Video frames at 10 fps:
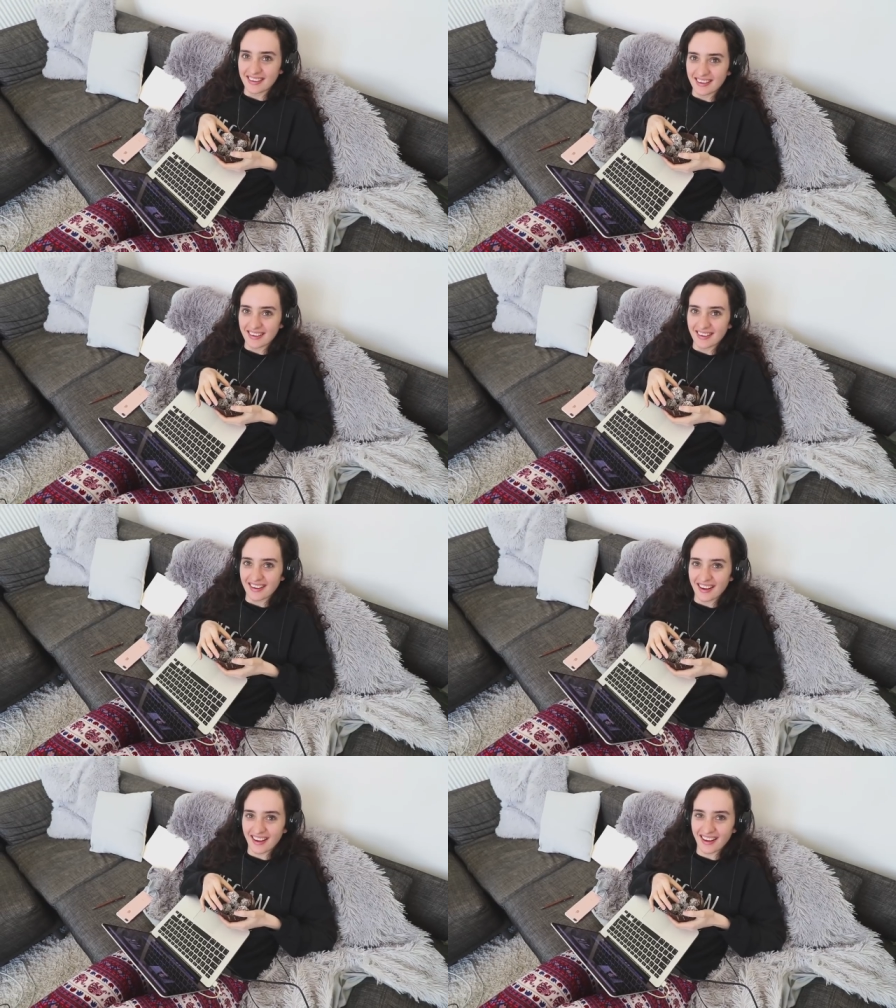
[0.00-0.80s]
Okay.
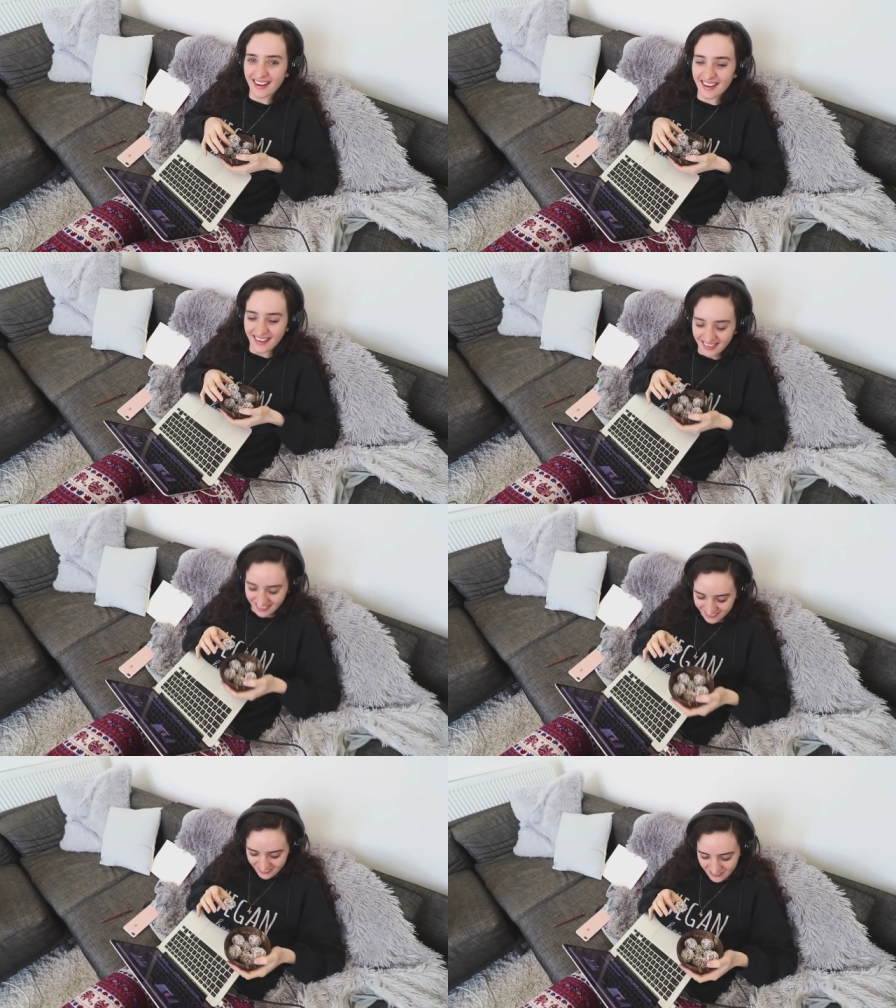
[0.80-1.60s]
what
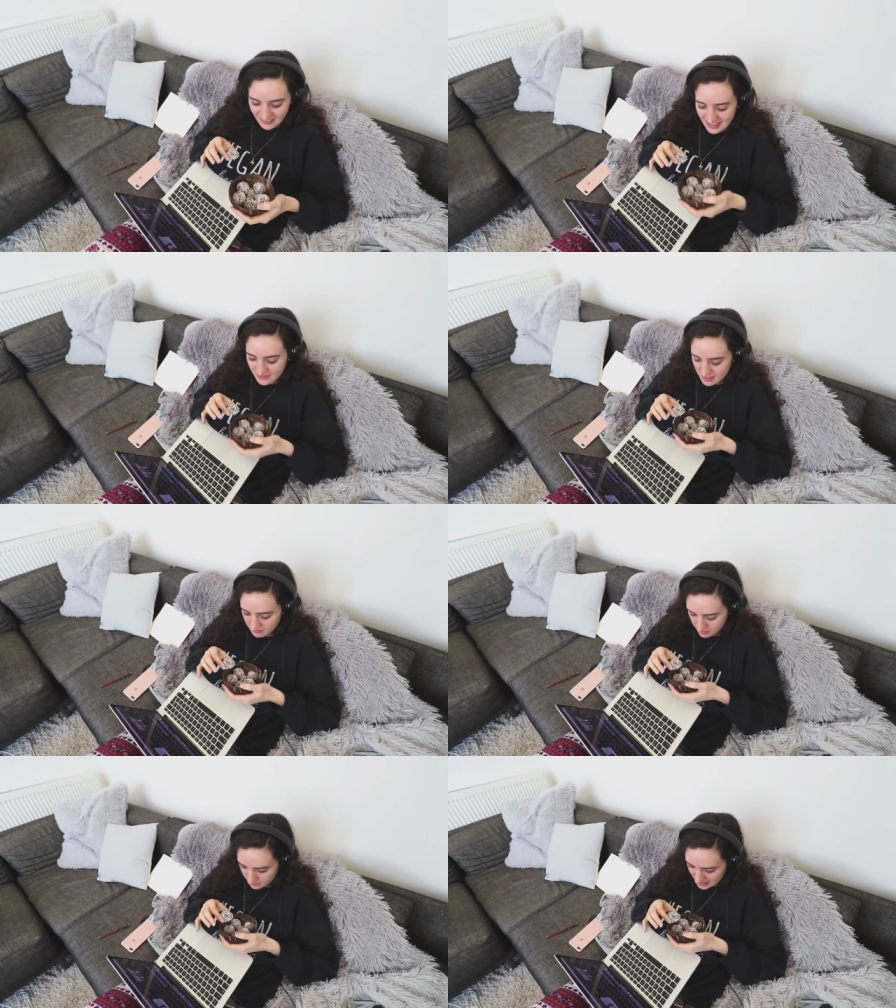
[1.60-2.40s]
so flavour
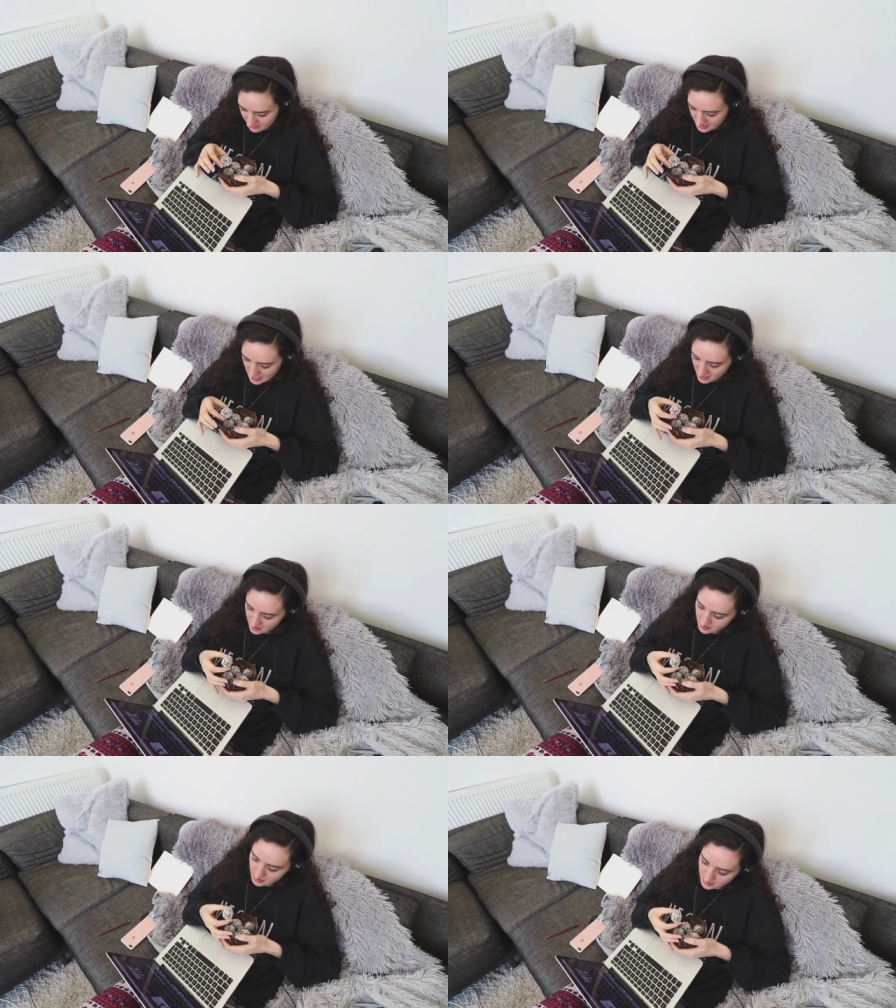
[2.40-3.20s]
What flavour are they?
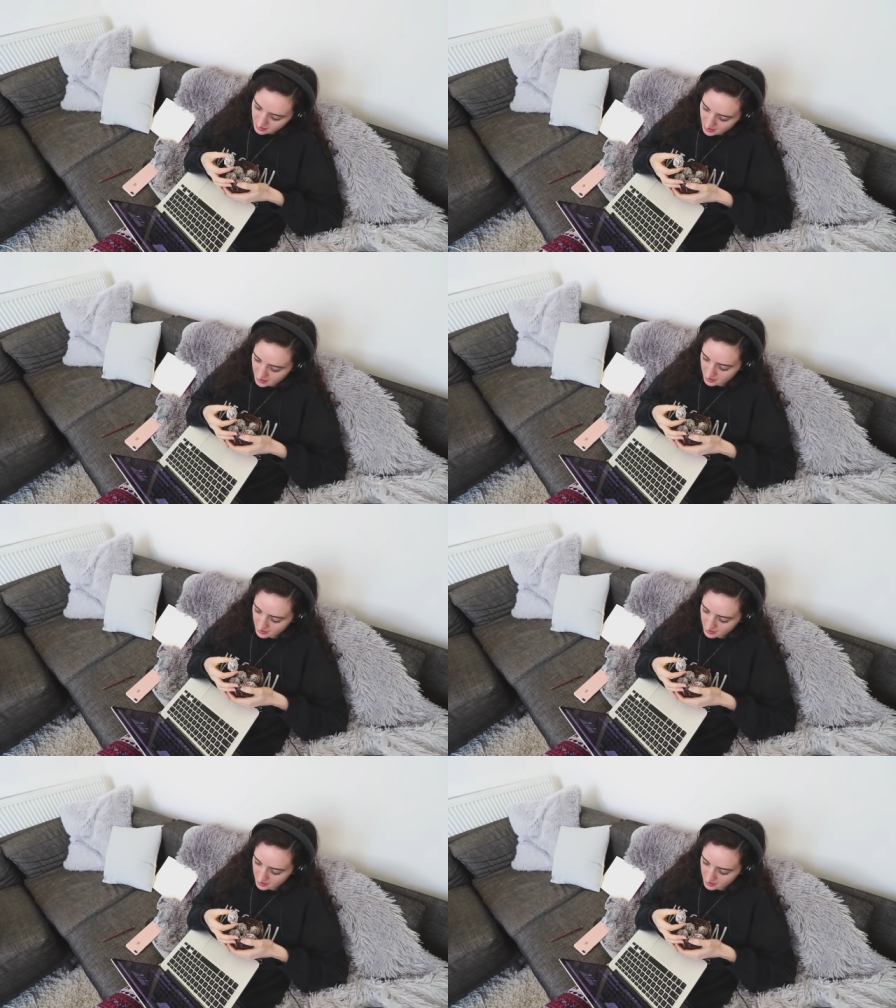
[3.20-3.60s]
You've Crap.